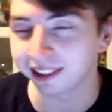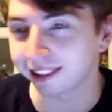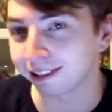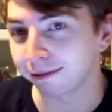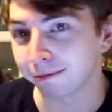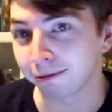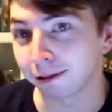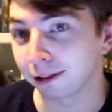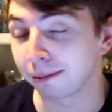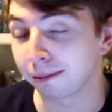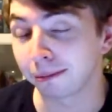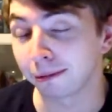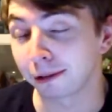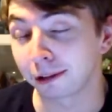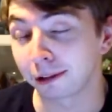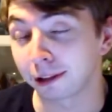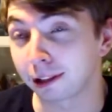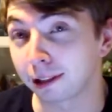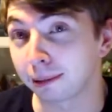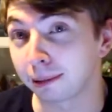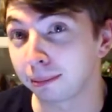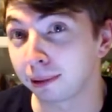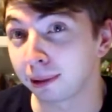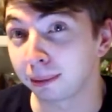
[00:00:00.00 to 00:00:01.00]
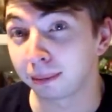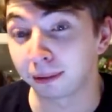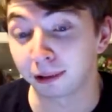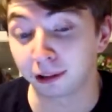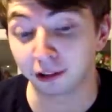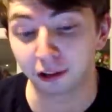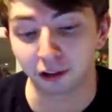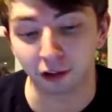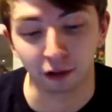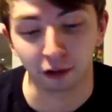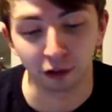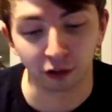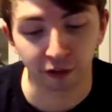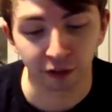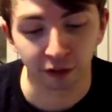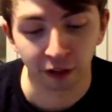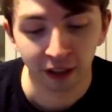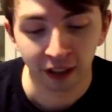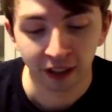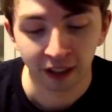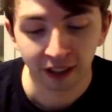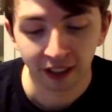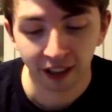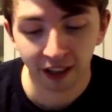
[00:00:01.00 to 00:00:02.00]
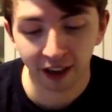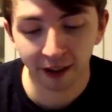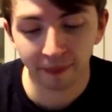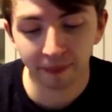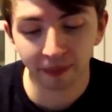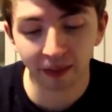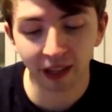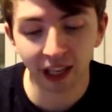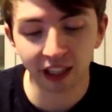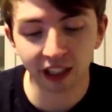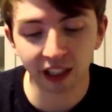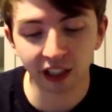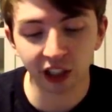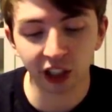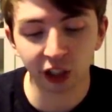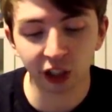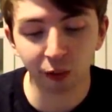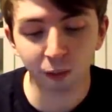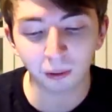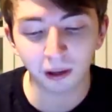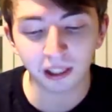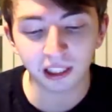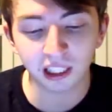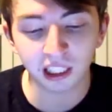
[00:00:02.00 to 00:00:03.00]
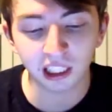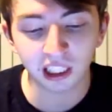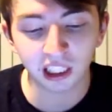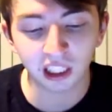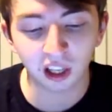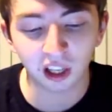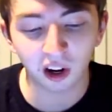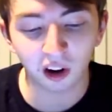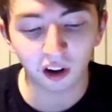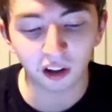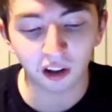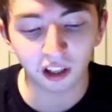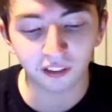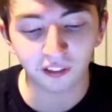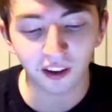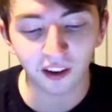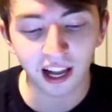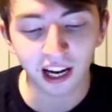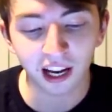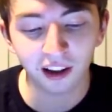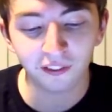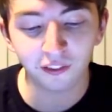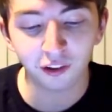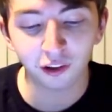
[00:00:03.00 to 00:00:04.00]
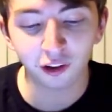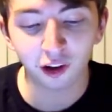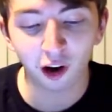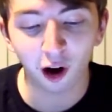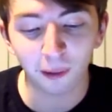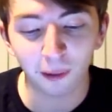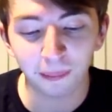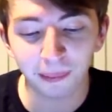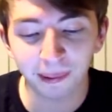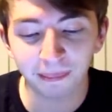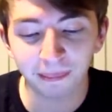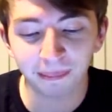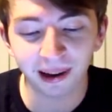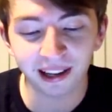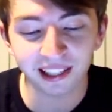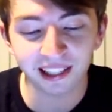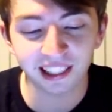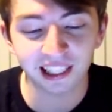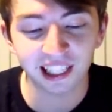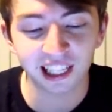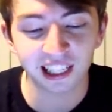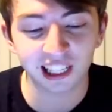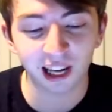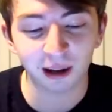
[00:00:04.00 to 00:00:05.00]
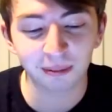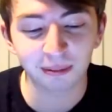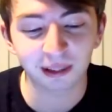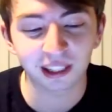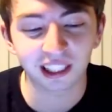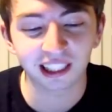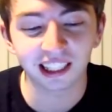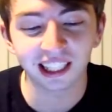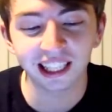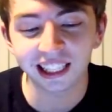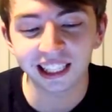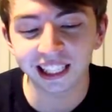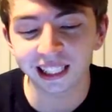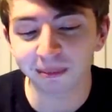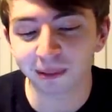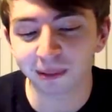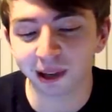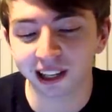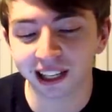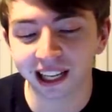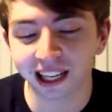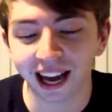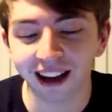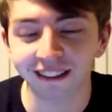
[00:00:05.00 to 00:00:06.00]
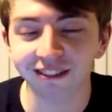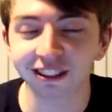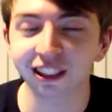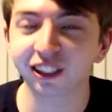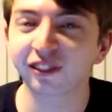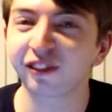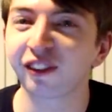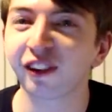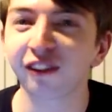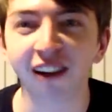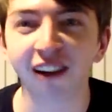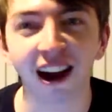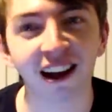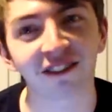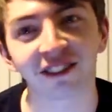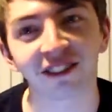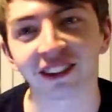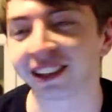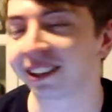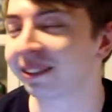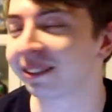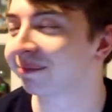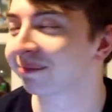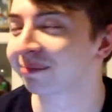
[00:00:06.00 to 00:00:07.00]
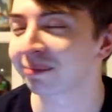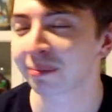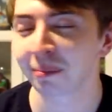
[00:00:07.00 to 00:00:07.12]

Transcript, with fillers: There wasn't much gameplay being shown off. Um, and I swear to God, if any of you copy and paste this, I'm deleting my account forever.